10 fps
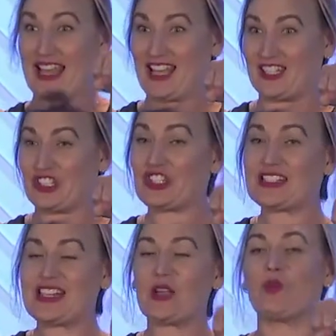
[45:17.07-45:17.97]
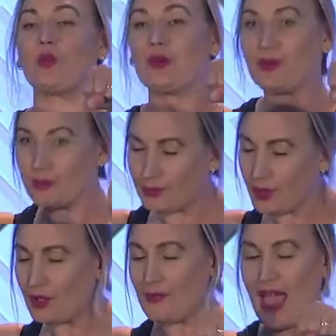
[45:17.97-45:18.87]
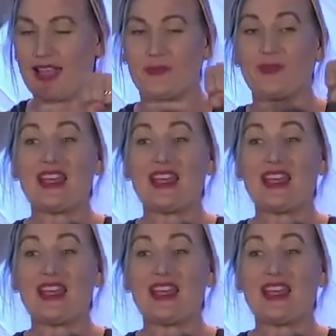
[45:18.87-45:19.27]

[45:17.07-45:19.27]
again, just like when we were pulling back.